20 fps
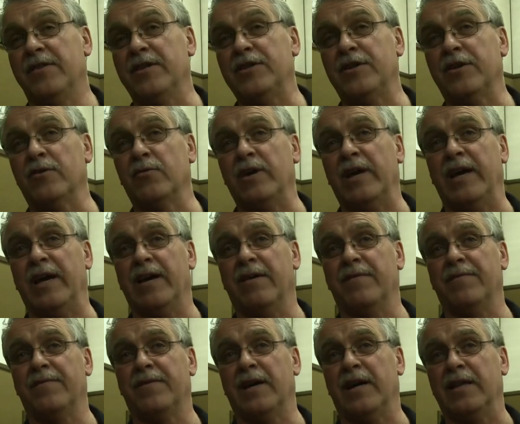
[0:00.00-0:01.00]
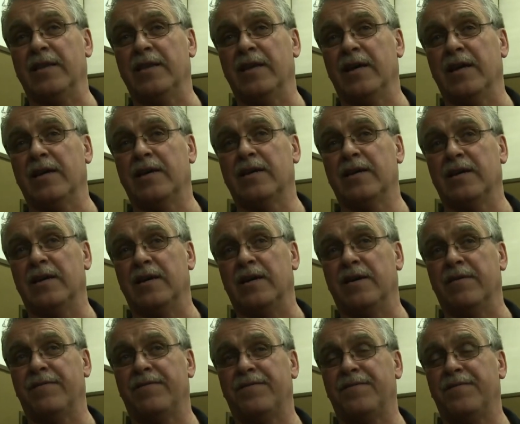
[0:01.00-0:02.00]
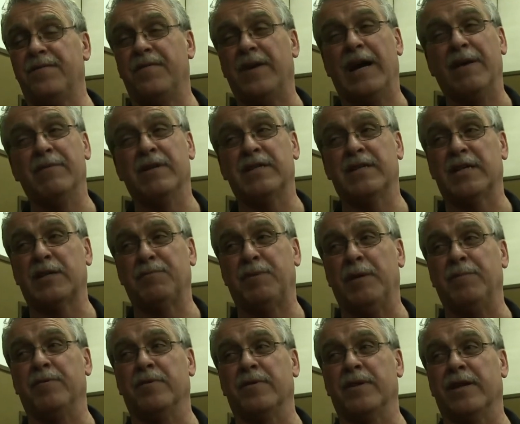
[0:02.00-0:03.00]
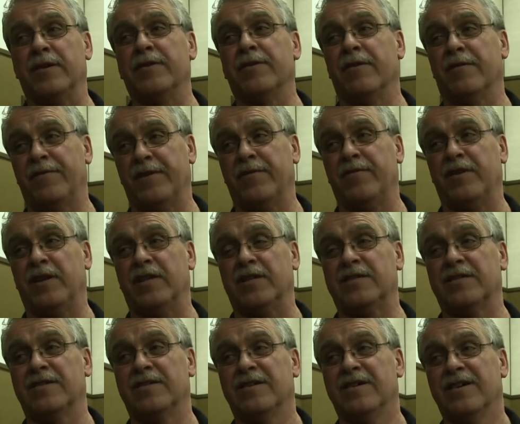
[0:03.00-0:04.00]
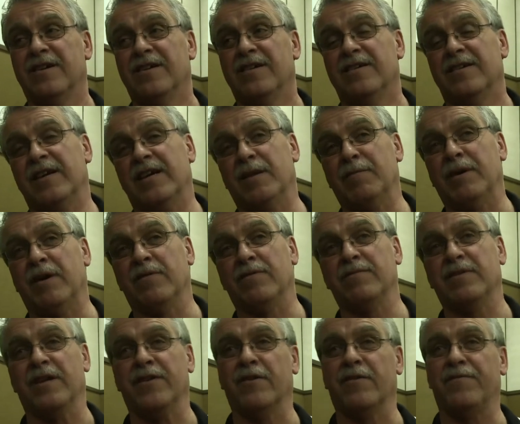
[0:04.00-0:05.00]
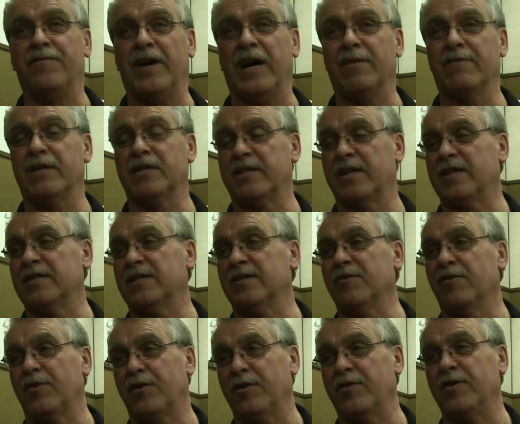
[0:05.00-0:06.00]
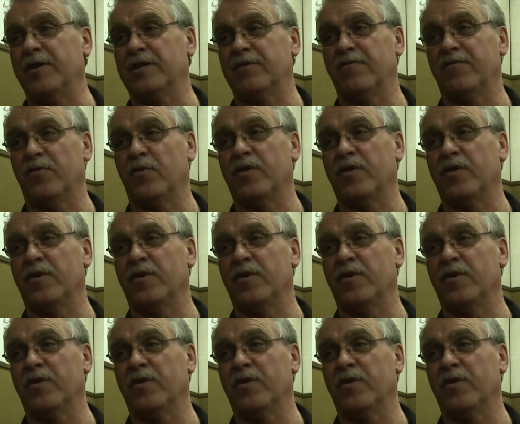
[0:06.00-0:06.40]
This year we have, I think, 5 or 6 people that are in their 50s, and about another 5 or 6 in their 30s and